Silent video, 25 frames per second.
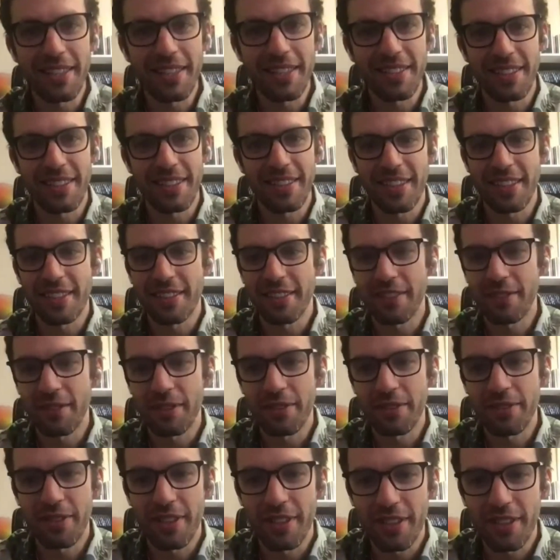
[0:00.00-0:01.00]
thank you for organizing
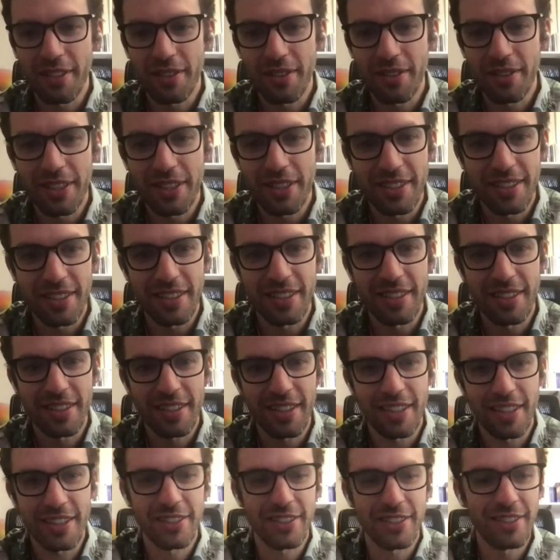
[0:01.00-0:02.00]
and thanks to everyone for the
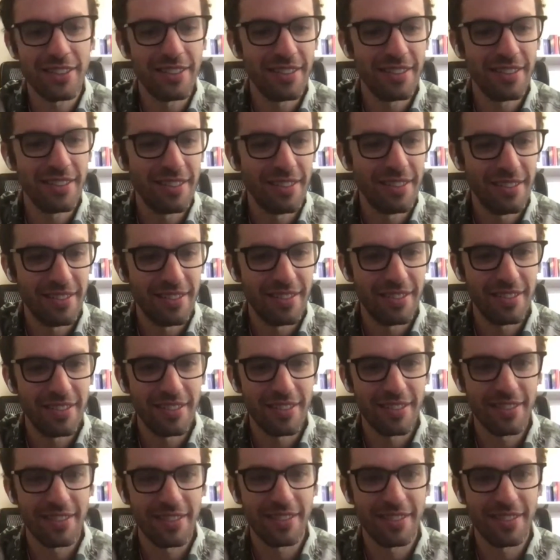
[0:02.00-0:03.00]
questions and discussion.